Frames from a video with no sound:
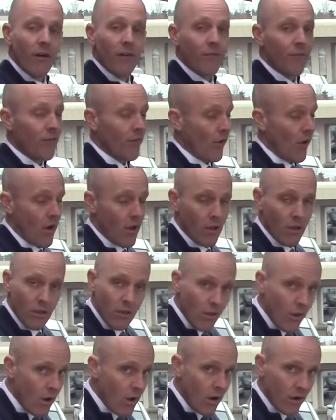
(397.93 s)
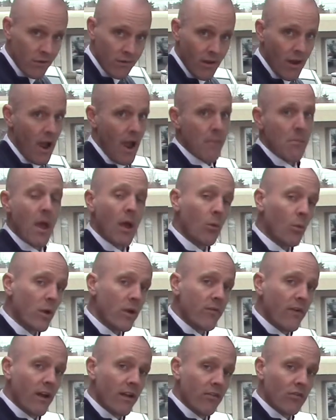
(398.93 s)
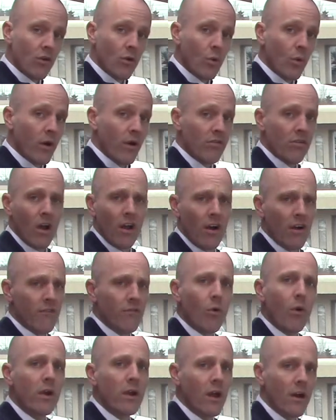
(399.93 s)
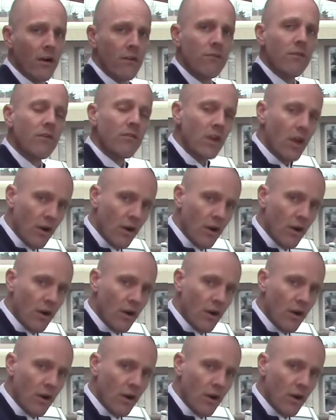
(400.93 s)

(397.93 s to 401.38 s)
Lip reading: for a long time. And we've had Sequoias 140, 150,